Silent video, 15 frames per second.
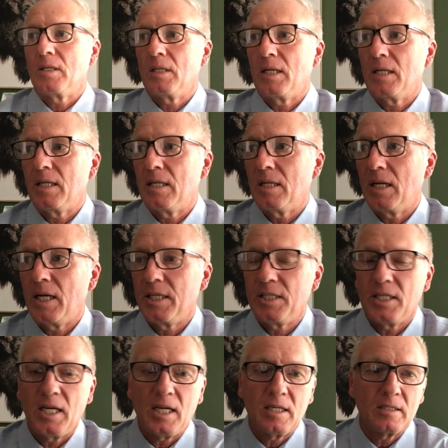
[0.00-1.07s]
a
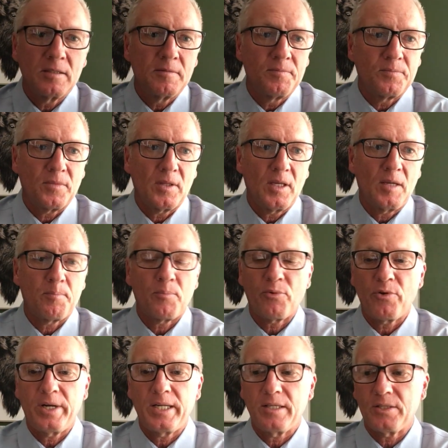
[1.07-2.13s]
young
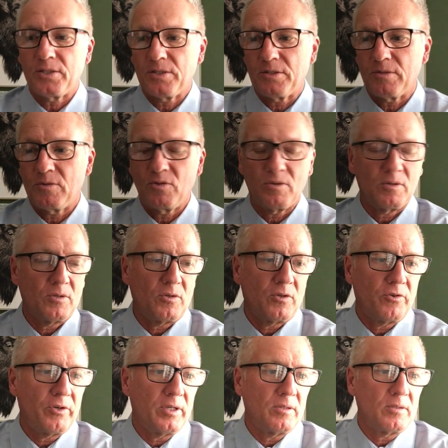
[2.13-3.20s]
apprentice
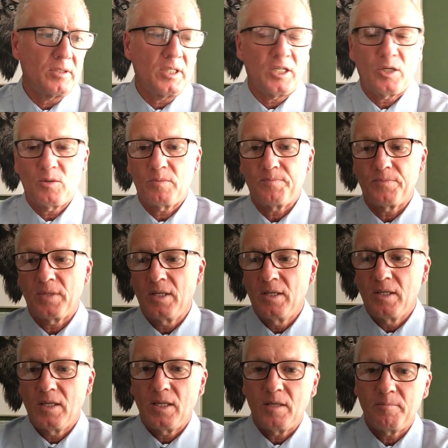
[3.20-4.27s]
or you know,
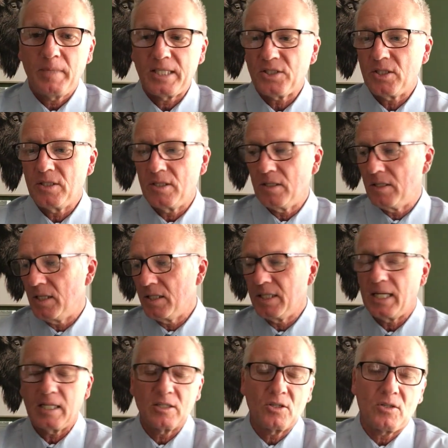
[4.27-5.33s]
imagine a
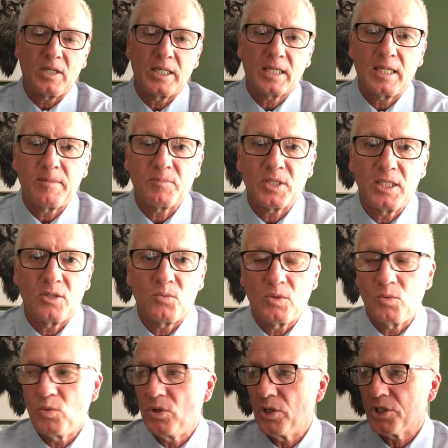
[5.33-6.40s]
young guy comes into a
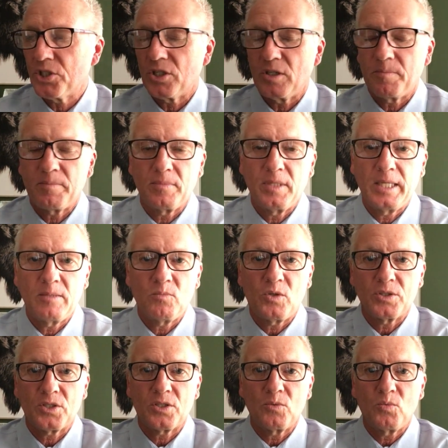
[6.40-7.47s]
workshop and
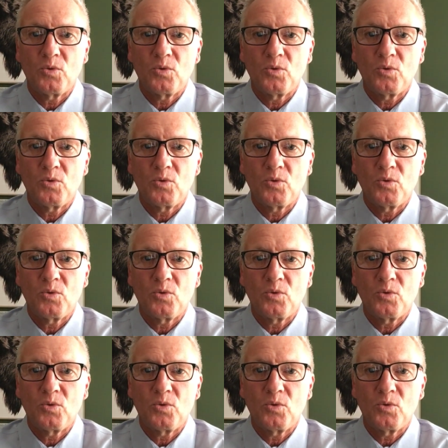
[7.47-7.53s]
wants to